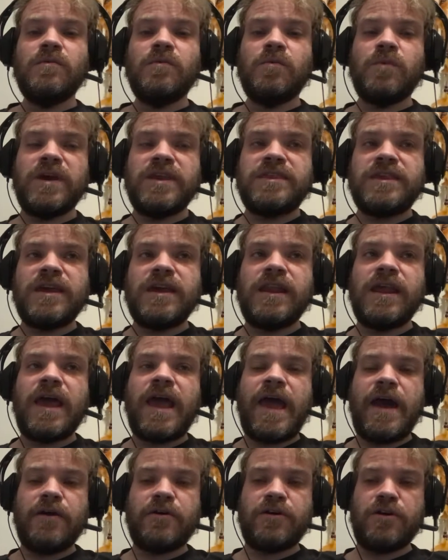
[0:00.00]
within
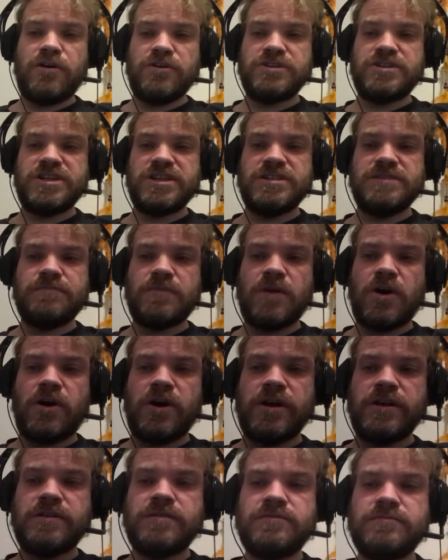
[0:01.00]
our conscious
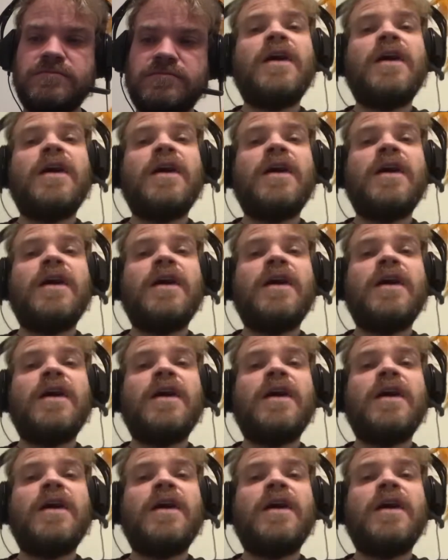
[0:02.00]
mind.